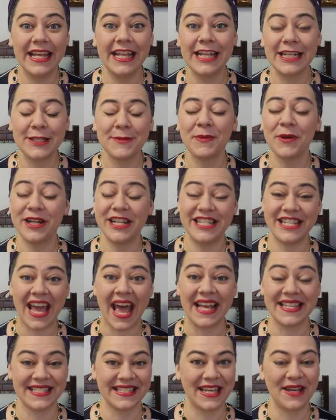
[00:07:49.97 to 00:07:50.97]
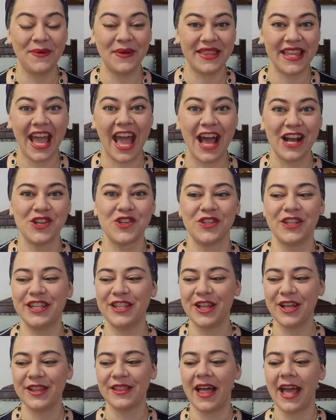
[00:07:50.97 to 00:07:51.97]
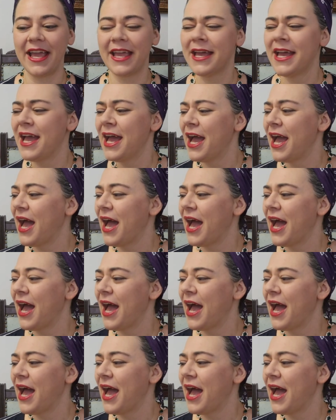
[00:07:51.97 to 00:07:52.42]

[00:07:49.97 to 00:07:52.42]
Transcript: it's pretty dazzling what they actually look like.